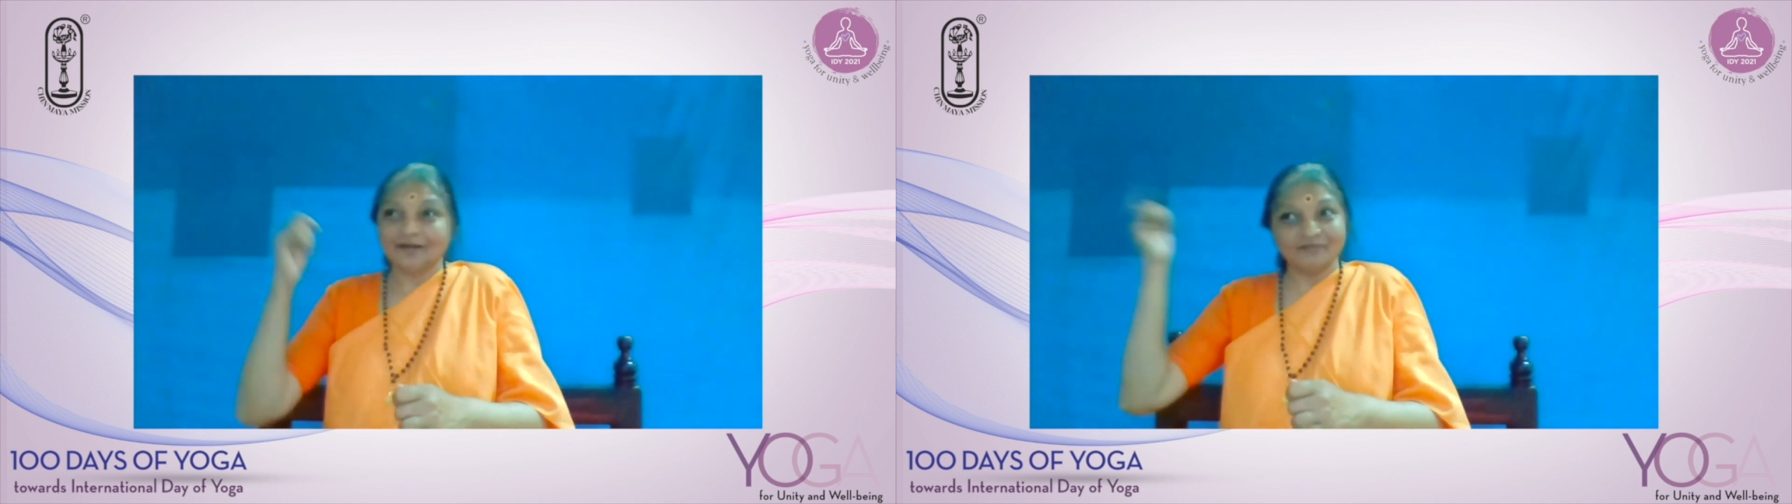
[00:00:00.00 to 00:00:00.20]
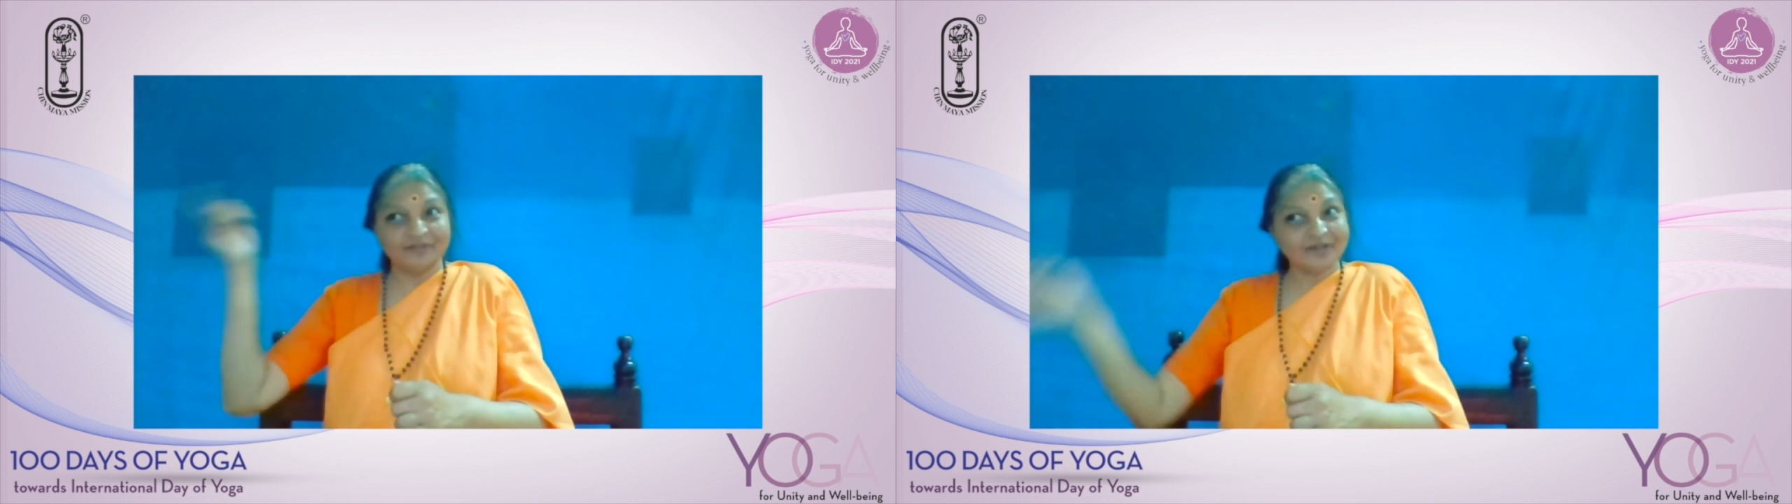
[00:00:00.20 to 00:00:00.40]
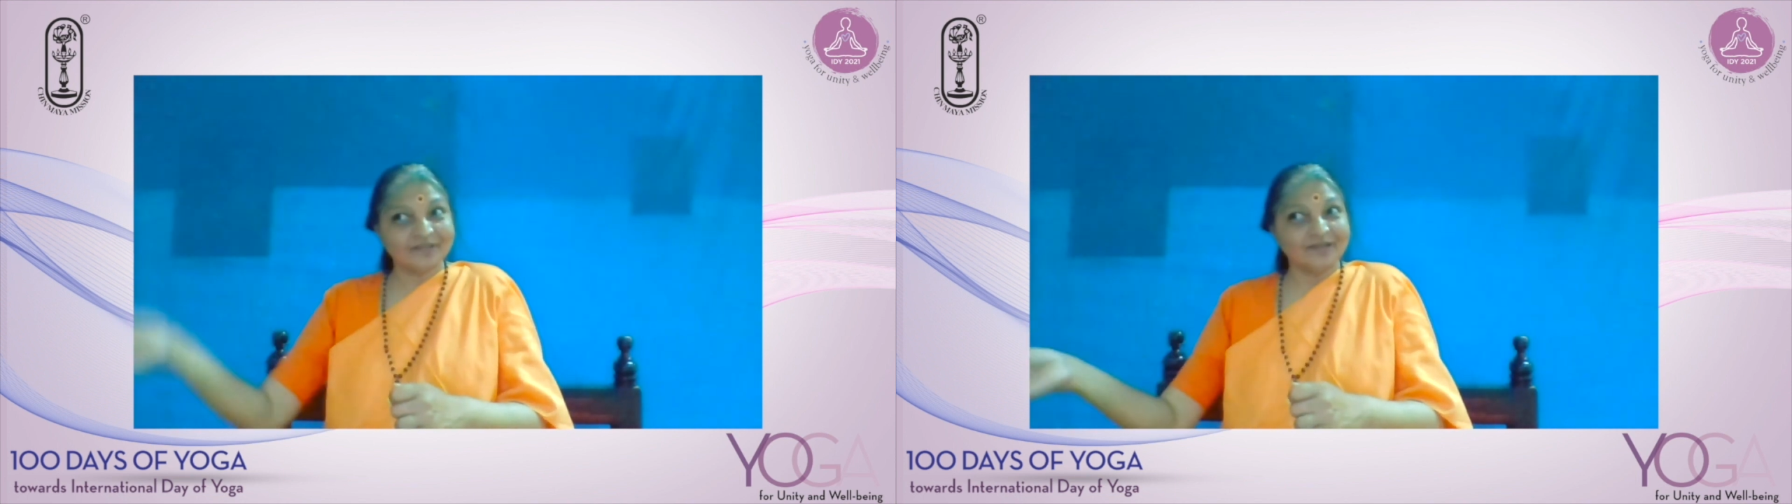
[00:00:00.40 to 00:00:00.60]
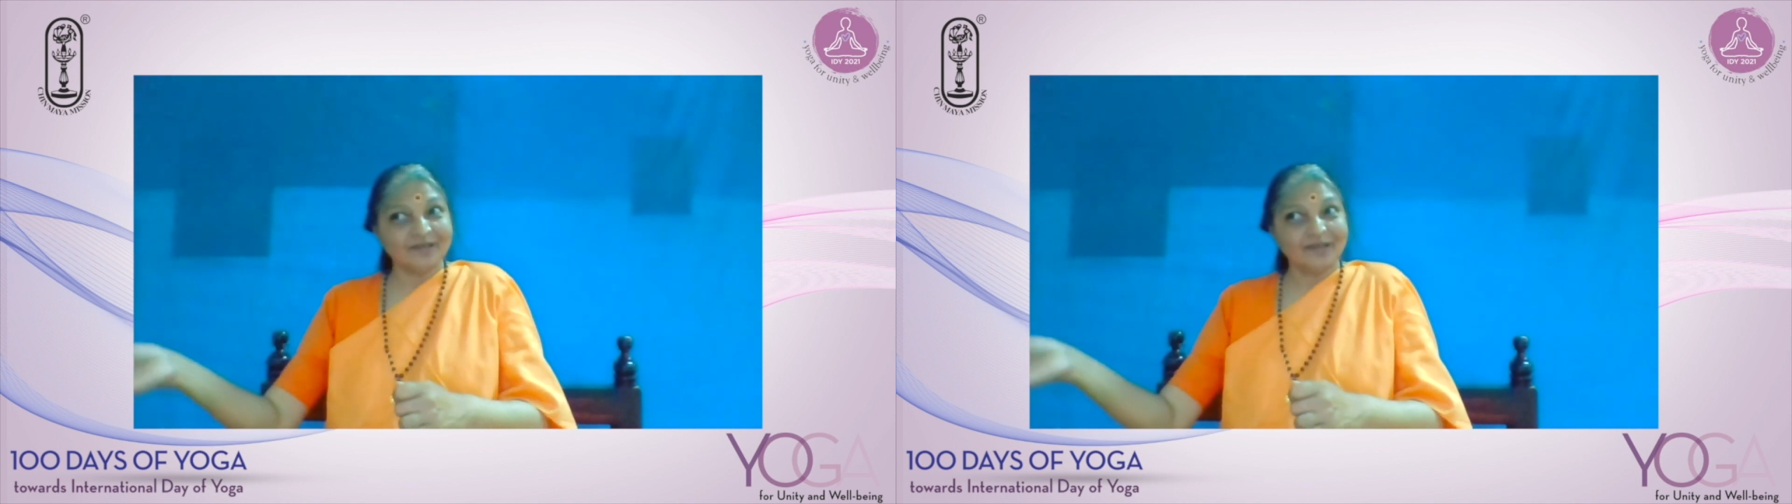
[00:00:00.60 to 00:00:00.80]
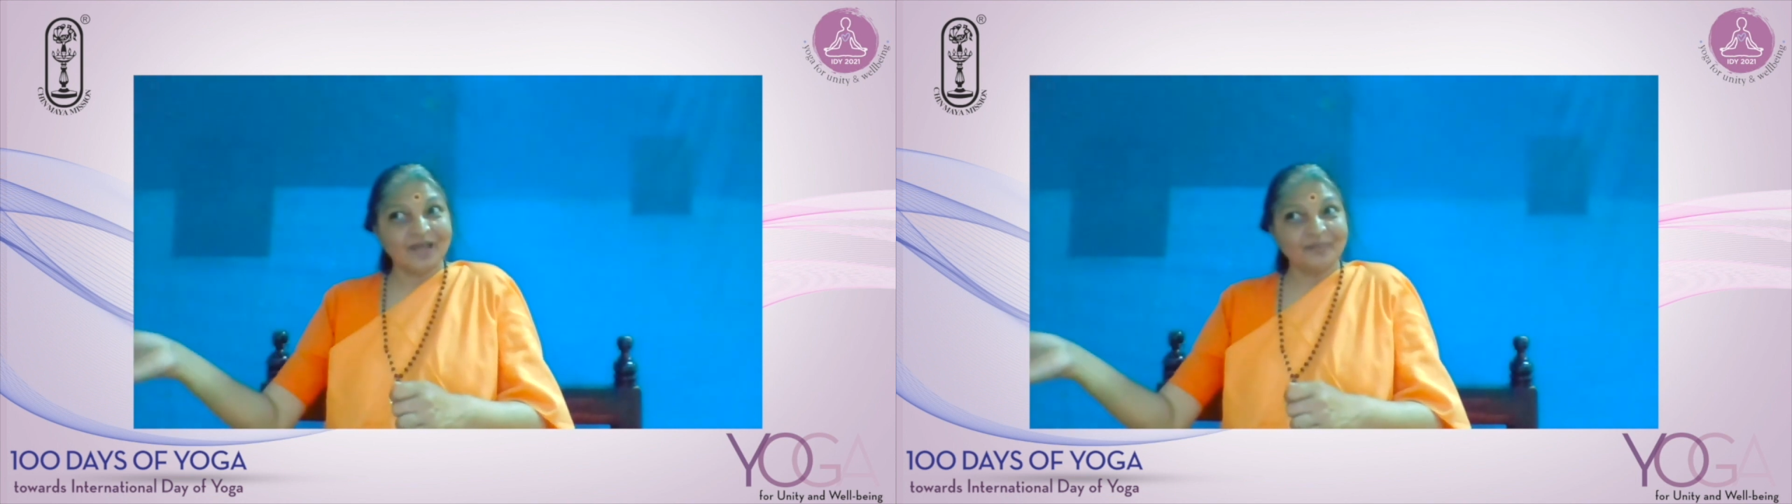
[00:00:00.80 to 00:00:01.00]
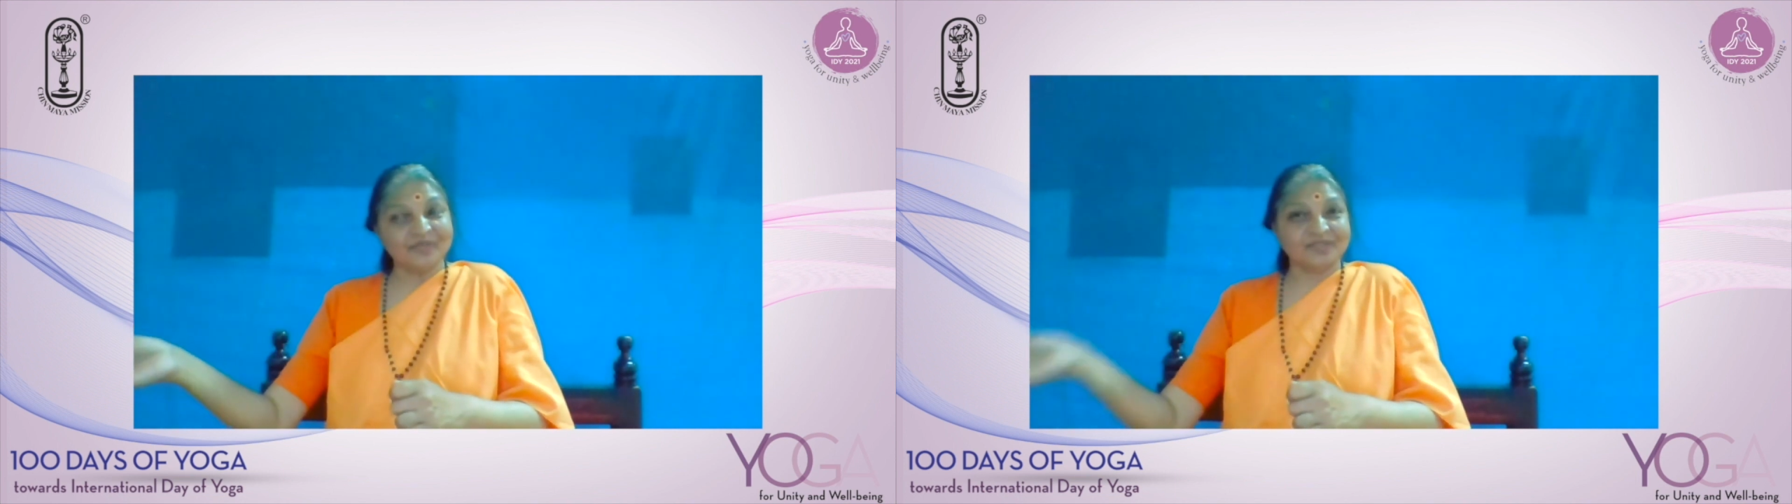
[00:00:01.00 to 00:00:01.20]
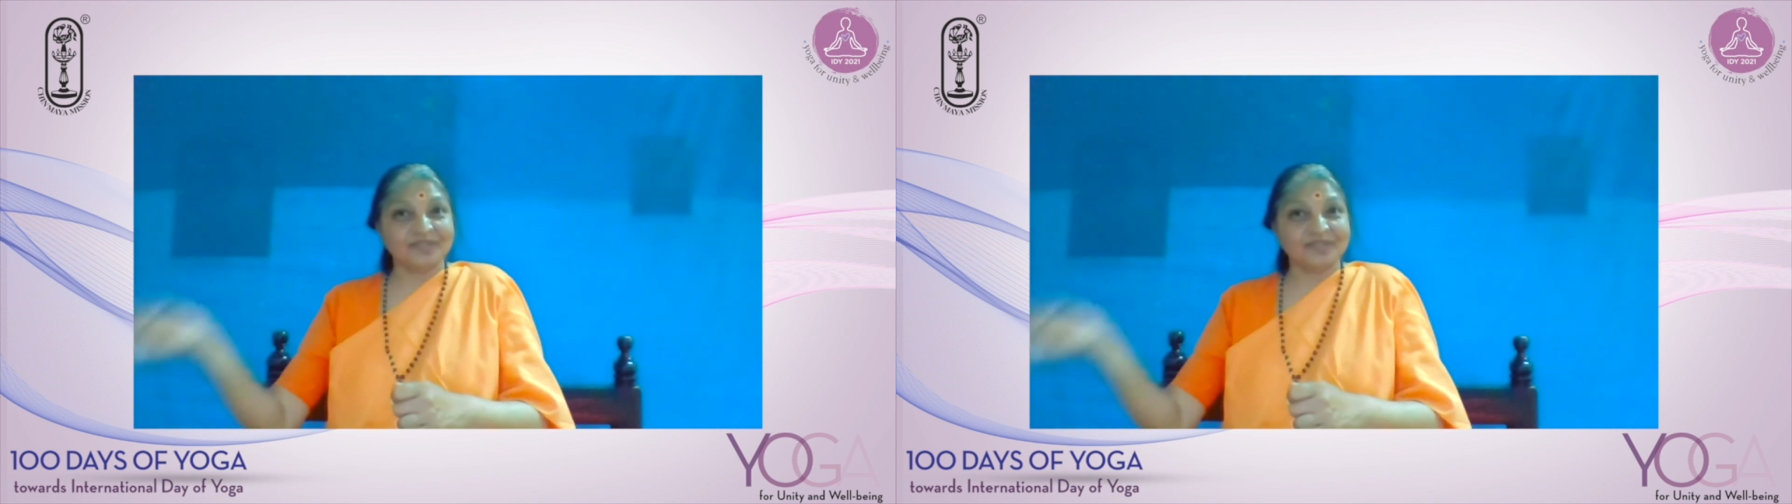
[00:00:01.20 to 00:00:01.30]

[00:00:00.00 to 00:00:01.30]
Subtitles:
and infinite happiness.